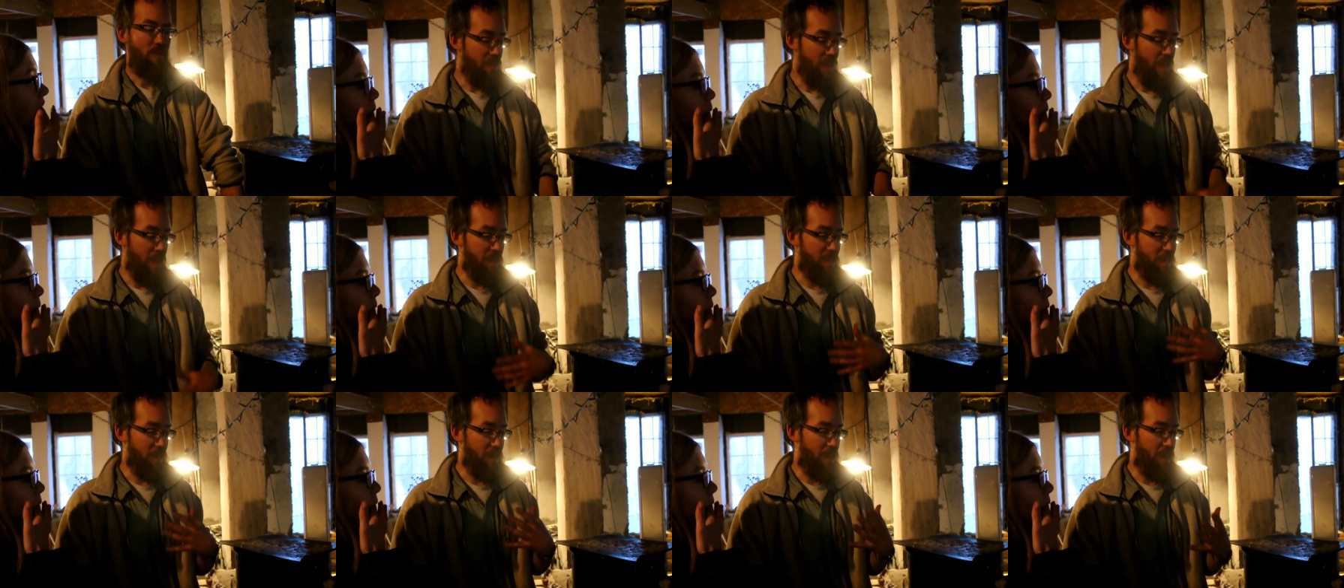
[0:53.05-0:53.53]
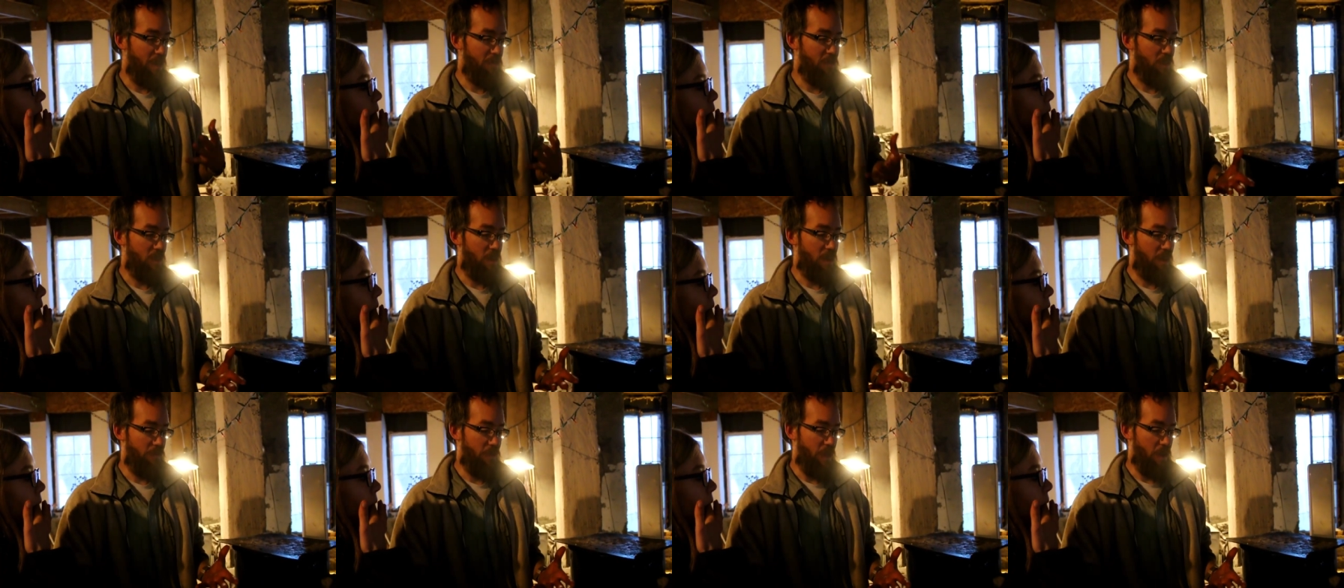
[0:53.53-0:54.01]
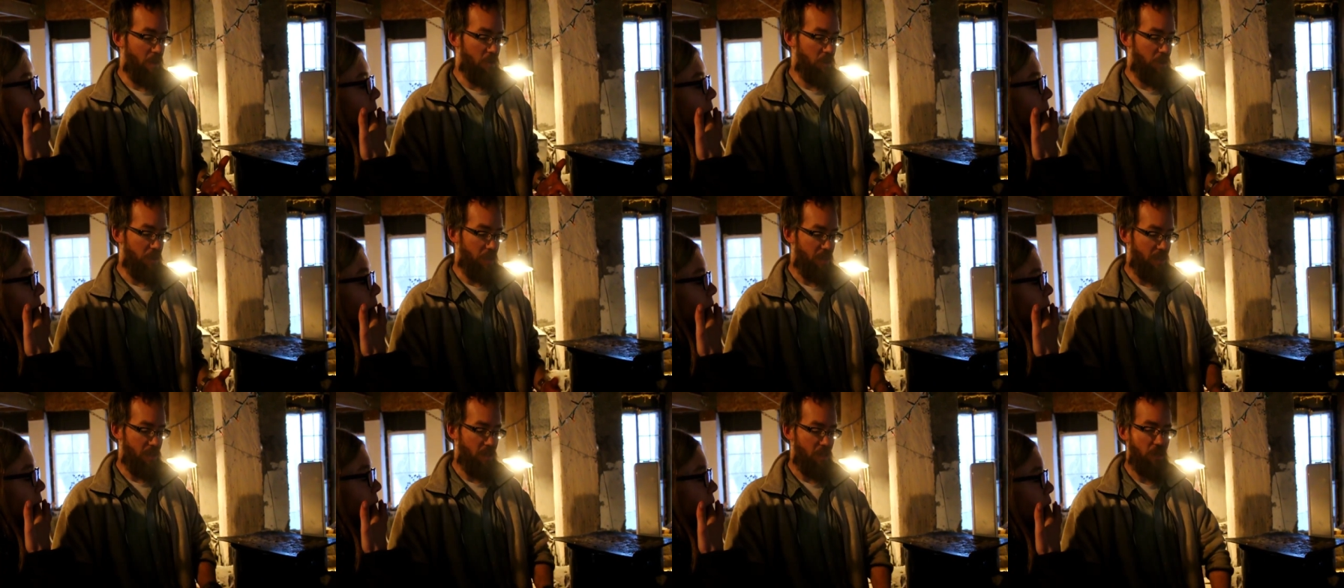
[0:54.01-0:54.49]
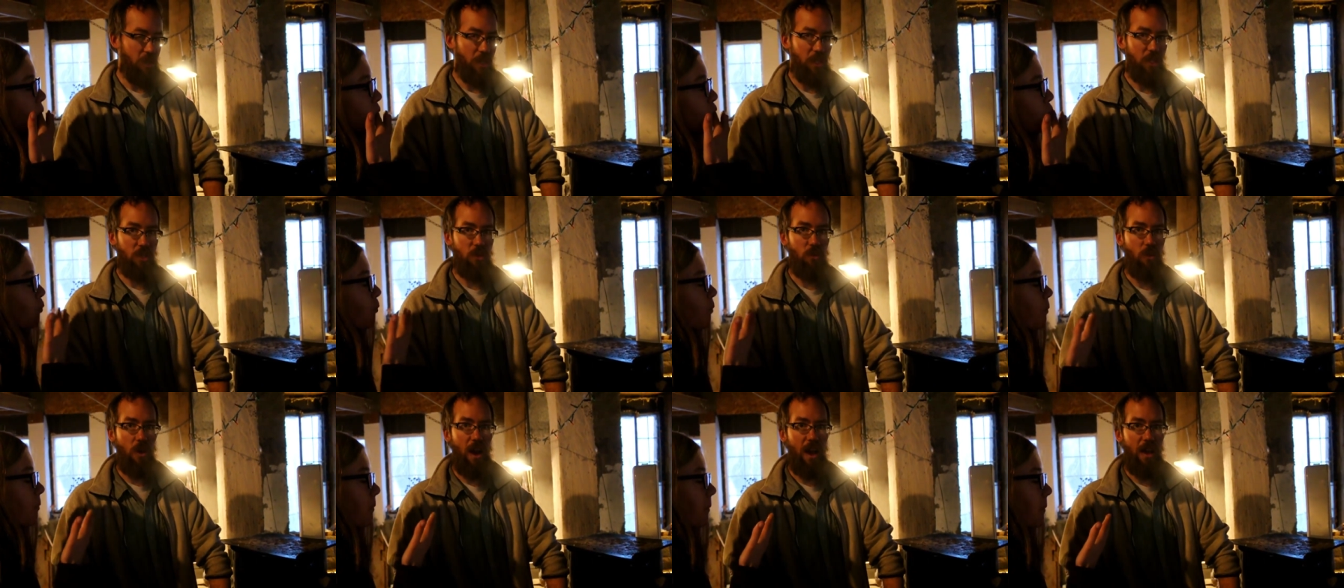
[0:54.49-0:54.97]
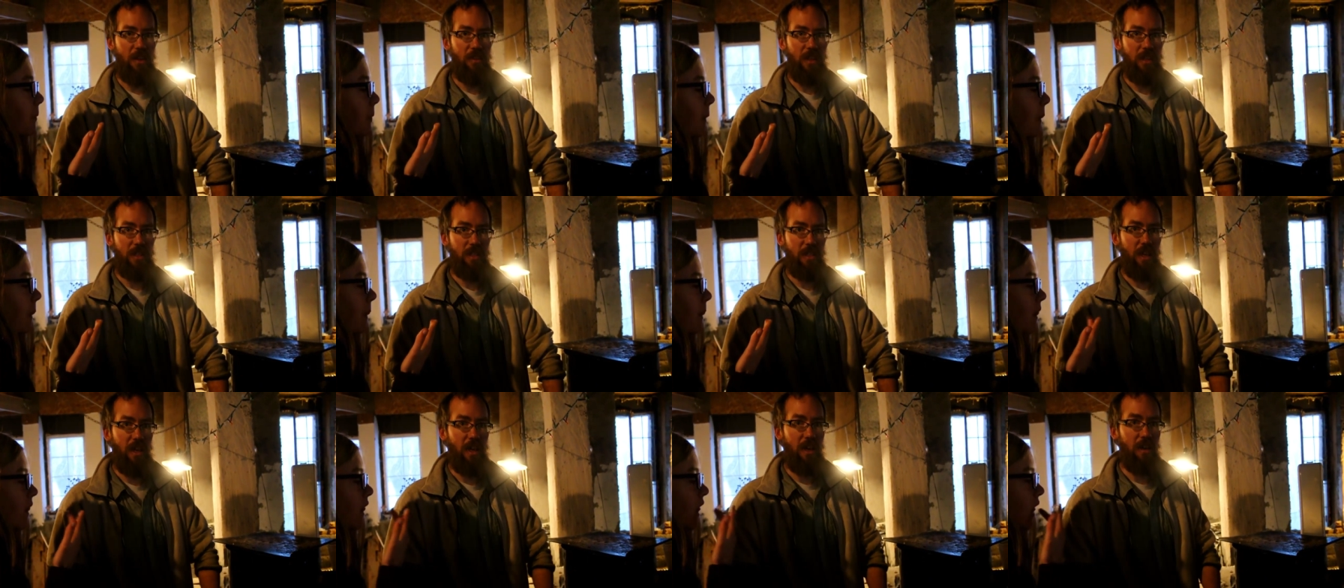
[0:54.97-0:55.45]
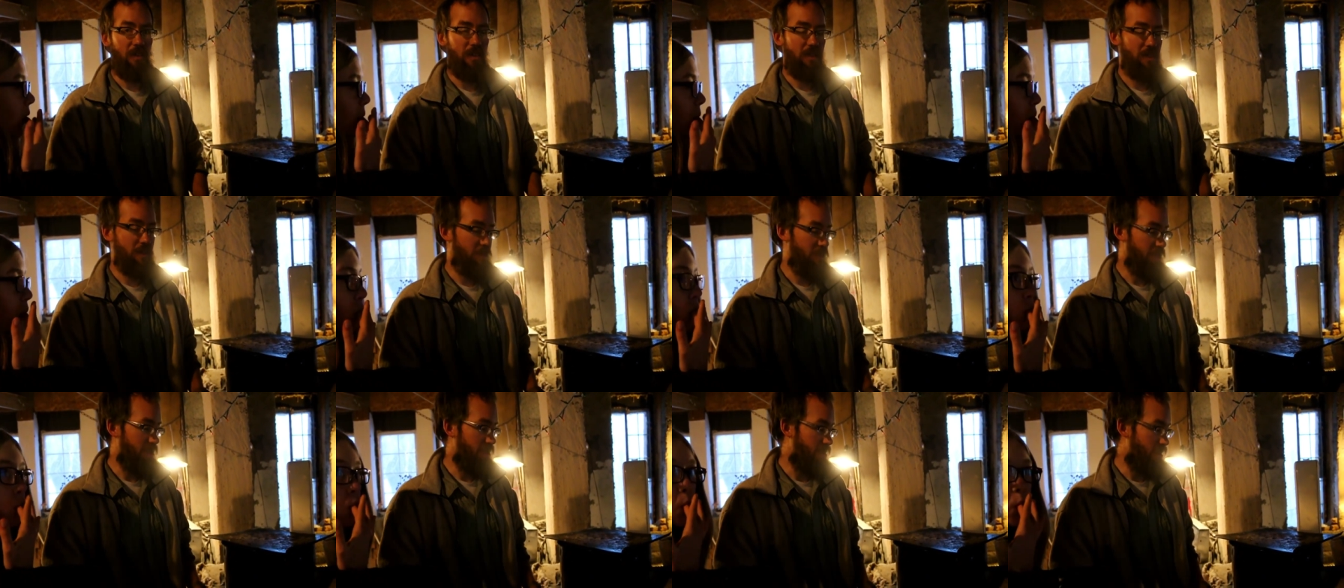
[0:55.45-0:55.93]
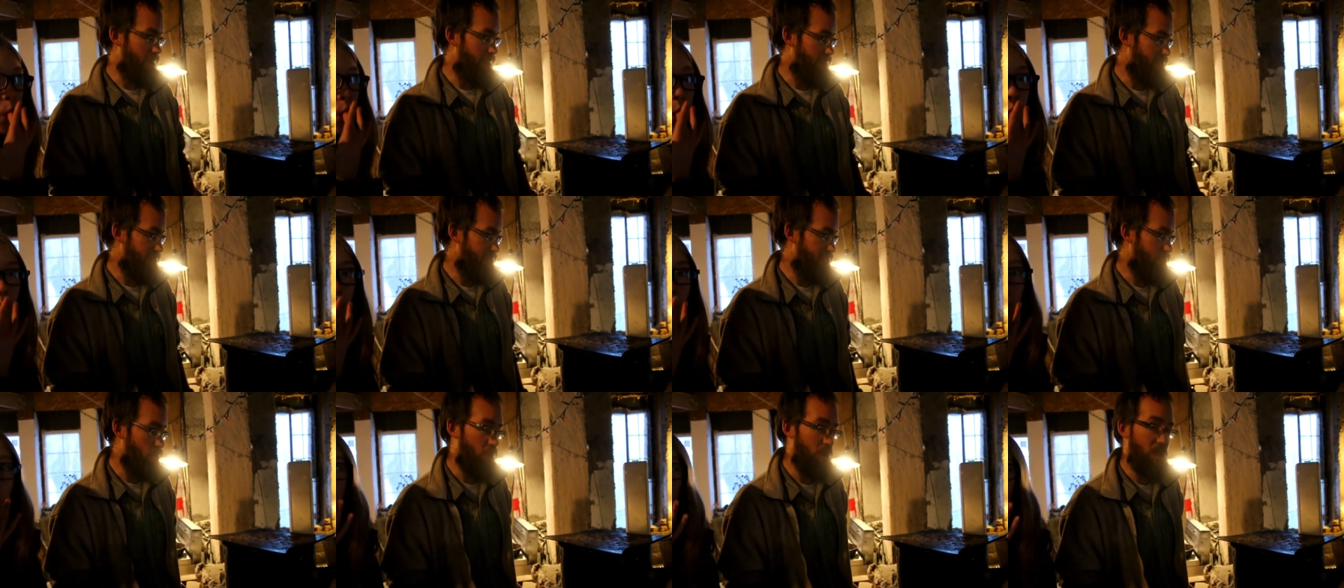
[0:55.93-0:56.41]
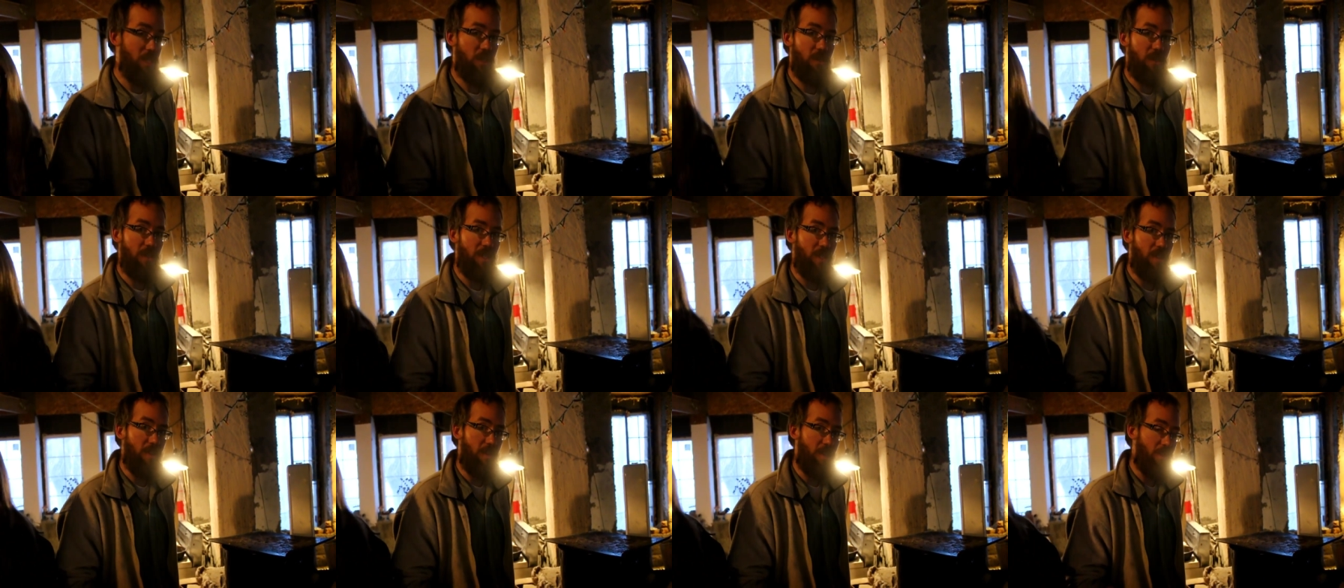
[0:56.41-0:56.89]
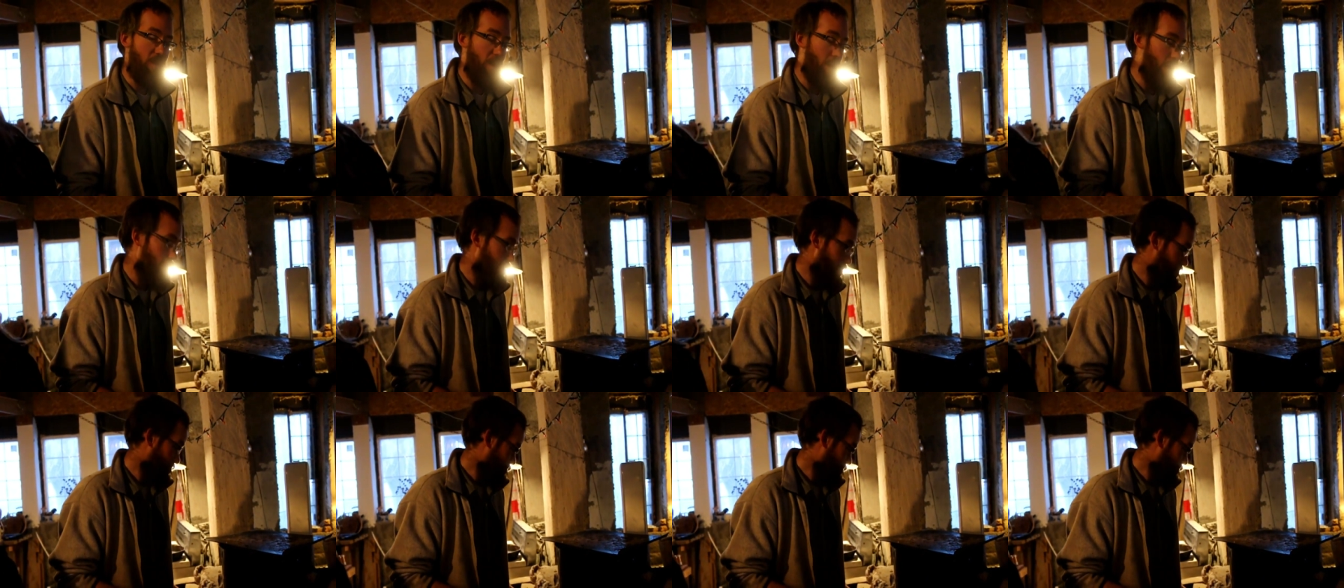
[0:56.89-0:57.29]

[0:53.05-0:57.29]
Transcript: has to give a lot of energy to just drying this out. There's a lot of moisture still in there.